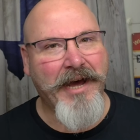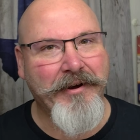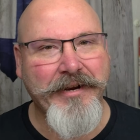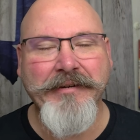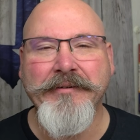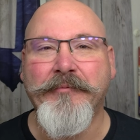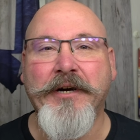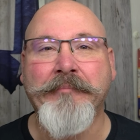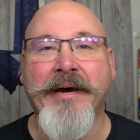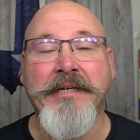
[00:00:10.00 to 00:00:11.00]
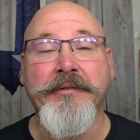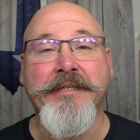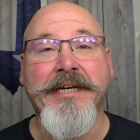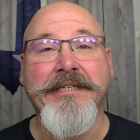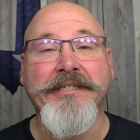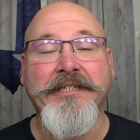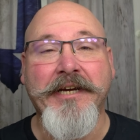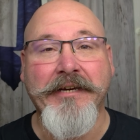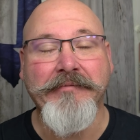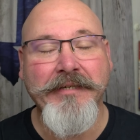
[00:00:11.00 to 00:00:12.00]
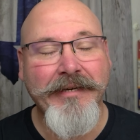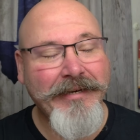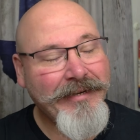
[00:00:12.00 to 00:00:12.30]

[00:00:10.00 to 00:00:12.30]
Howdy, and welcome back to a Texan Shaves.